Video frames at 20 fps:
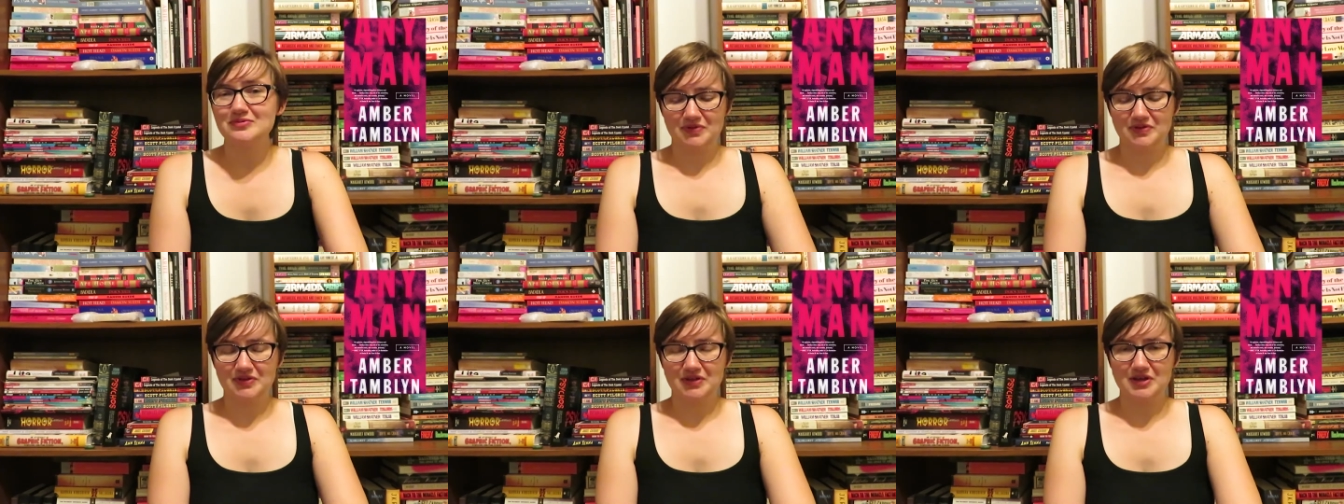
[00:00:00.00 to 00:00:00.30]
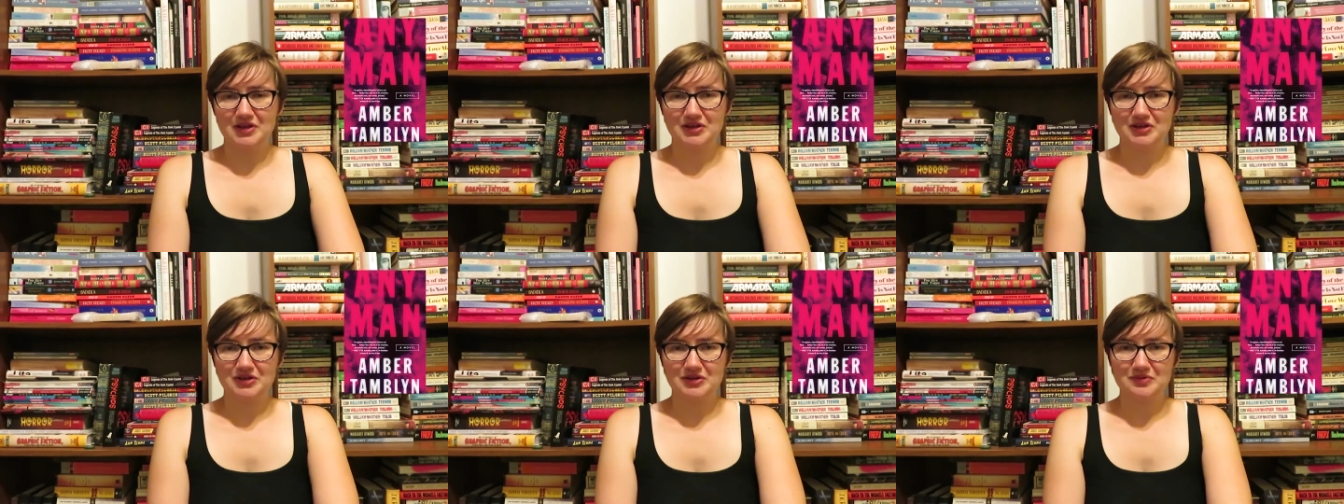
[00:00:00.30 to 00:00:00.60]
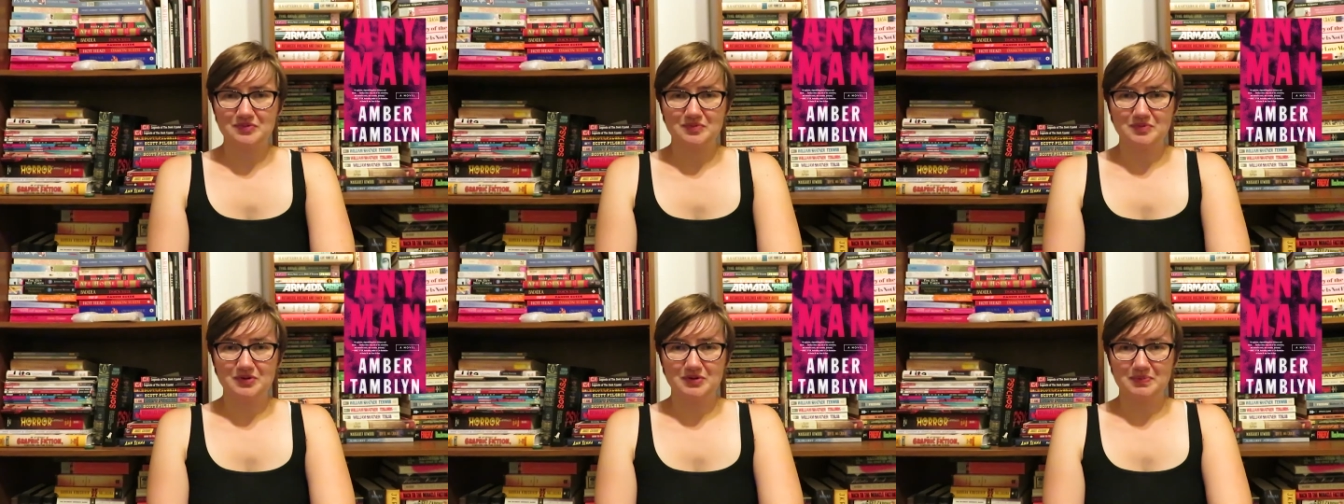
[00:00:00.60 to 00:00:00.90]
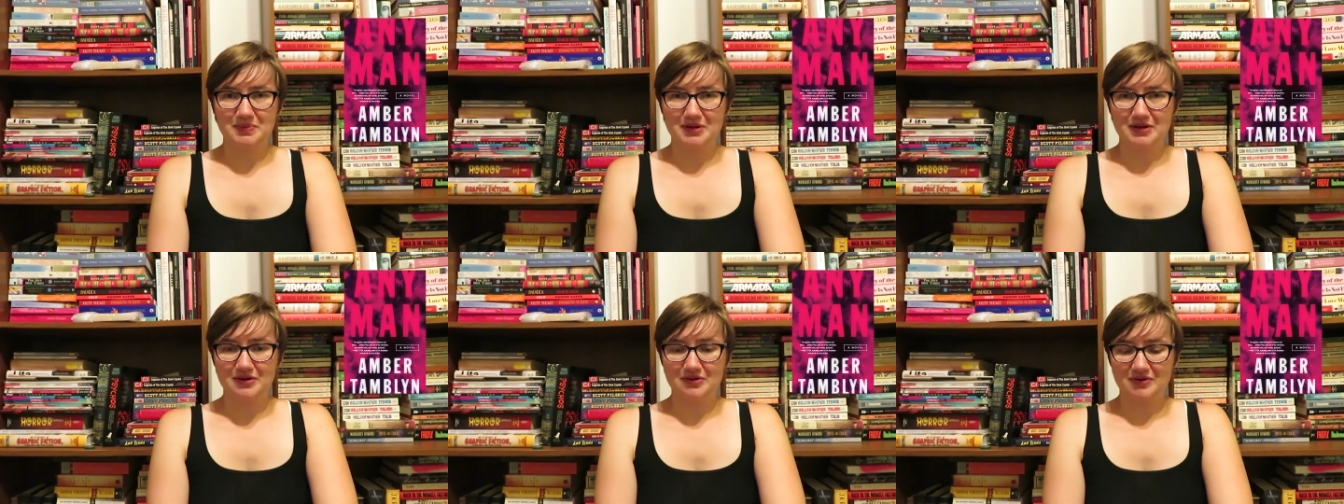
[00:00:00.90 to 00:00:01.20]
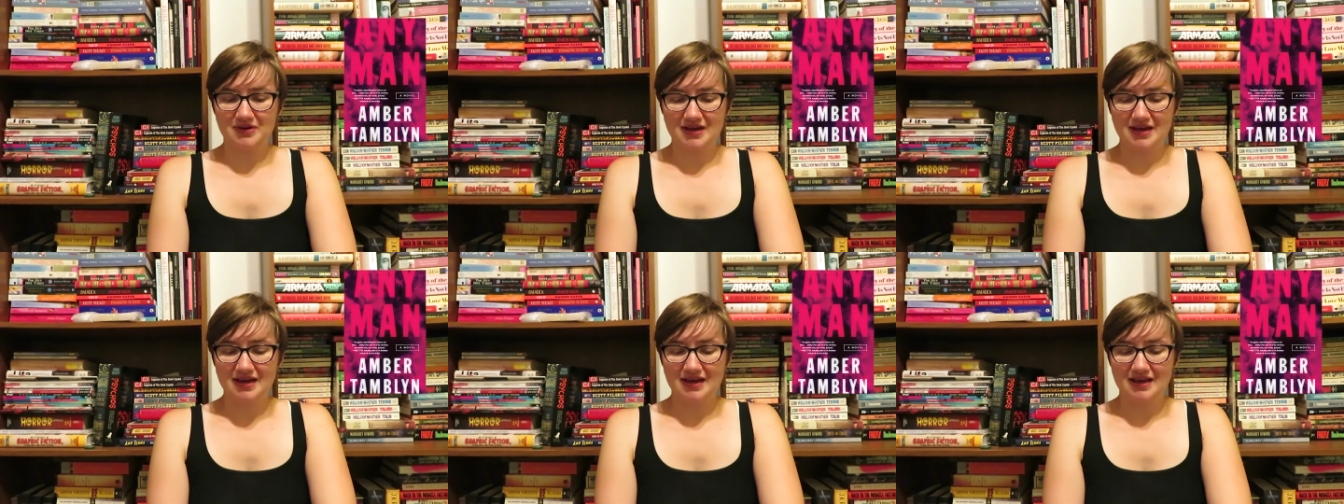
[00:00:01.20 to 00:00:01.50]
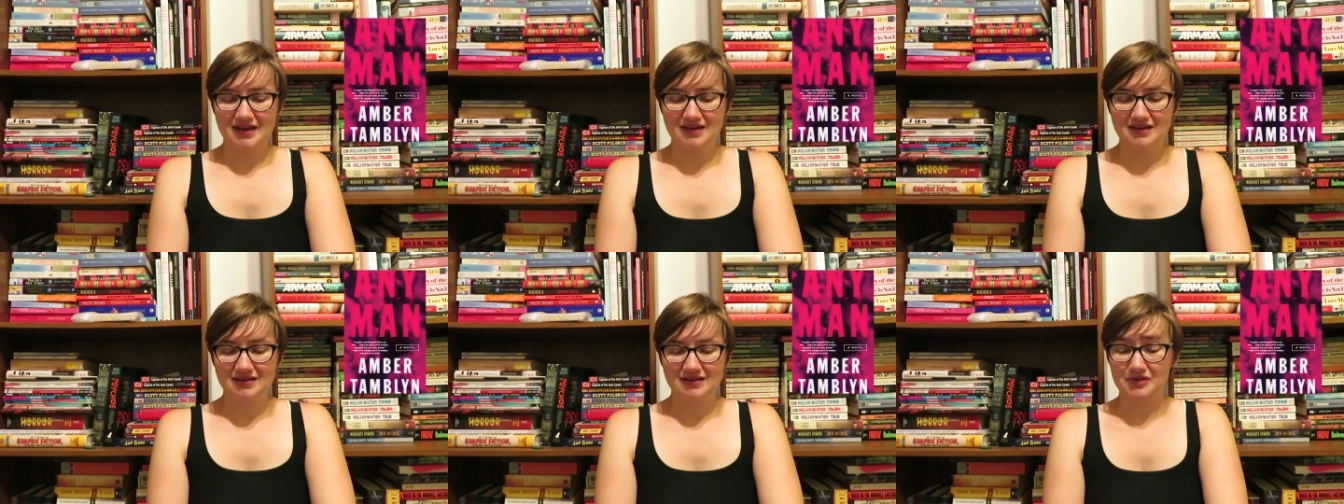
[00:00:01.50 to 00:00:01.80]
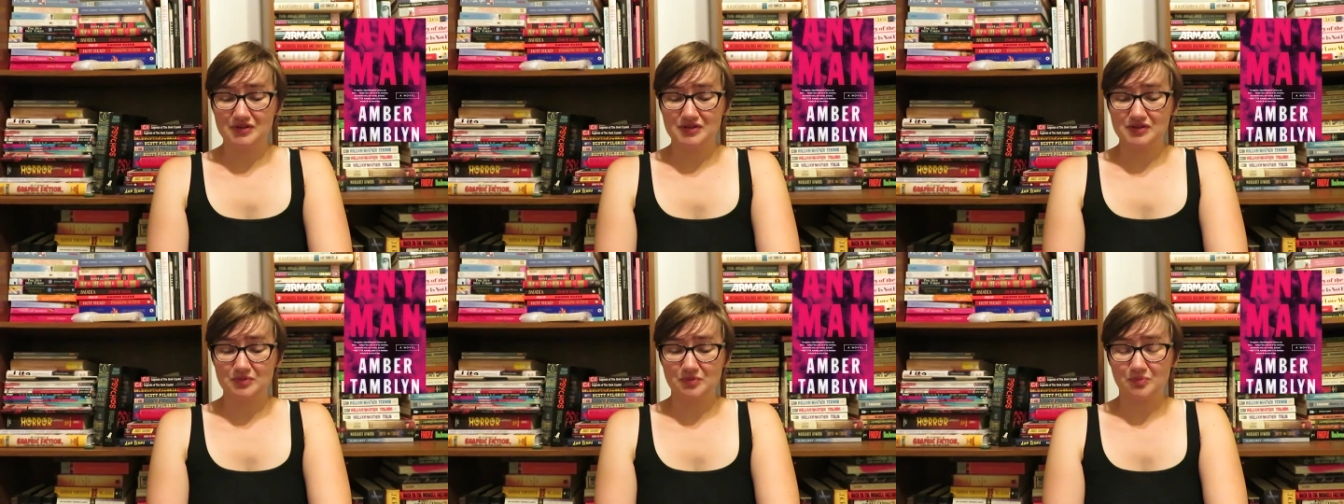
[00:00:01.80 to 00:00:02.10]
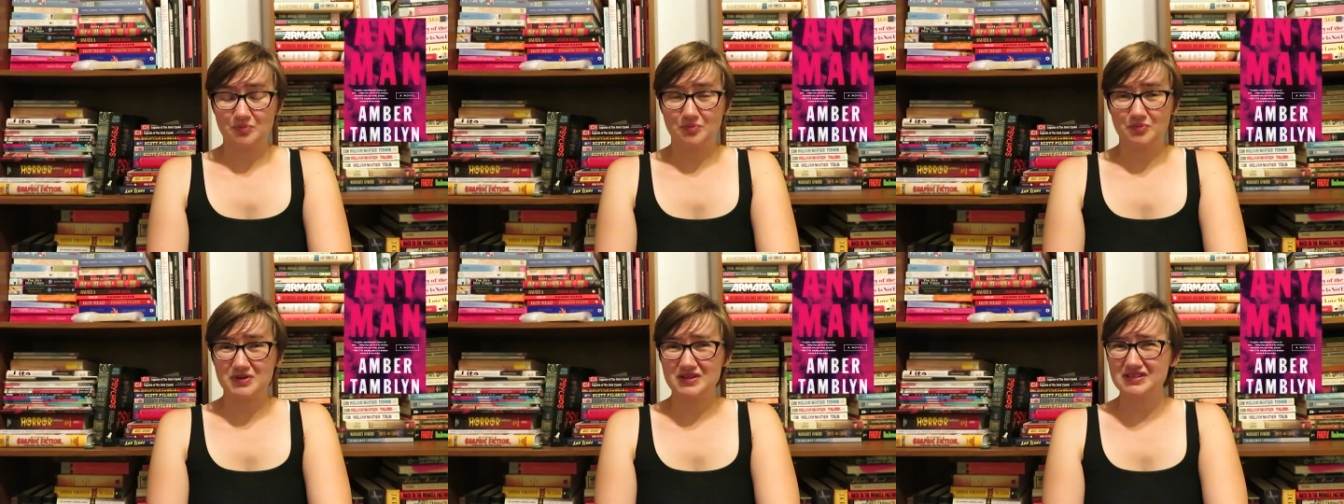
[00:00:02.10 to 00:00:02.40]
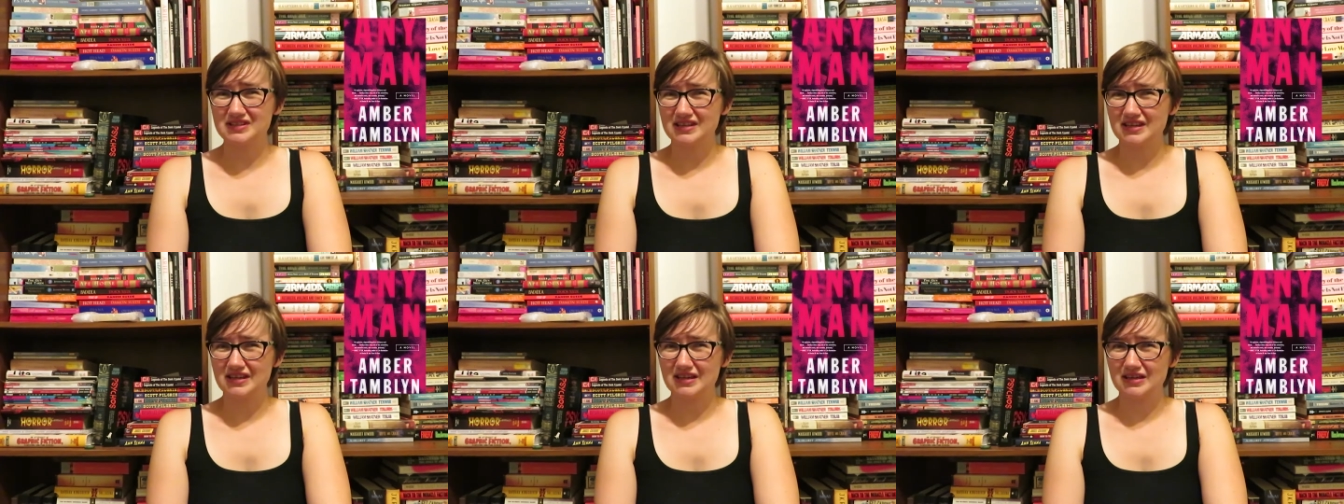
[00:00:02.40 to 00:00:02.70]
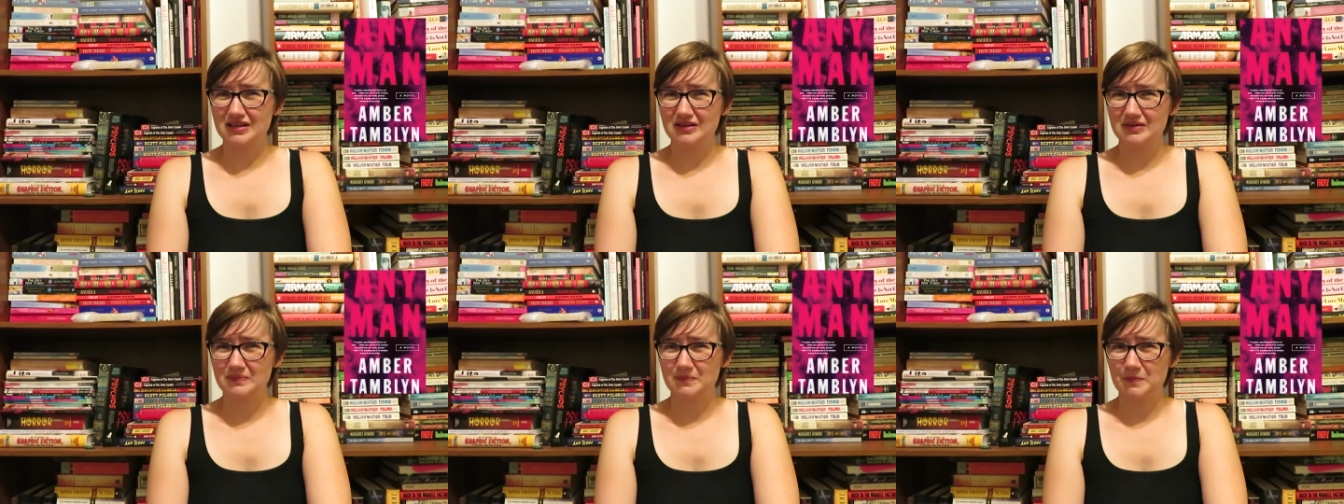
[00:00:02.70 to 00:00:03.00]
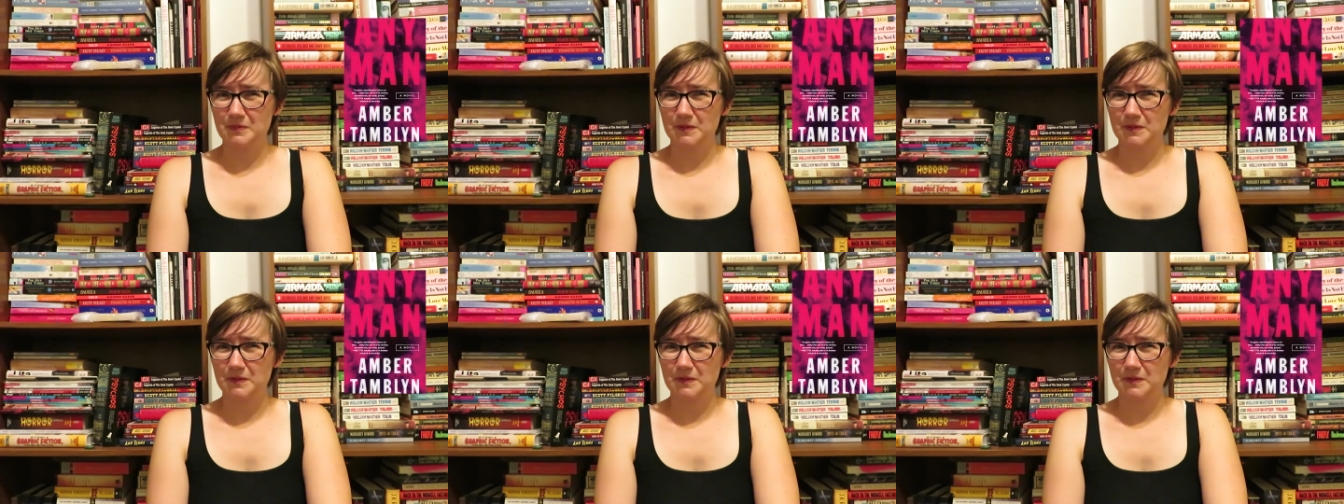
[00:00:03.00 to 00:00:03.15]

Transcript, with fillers: think you would be okay, it was really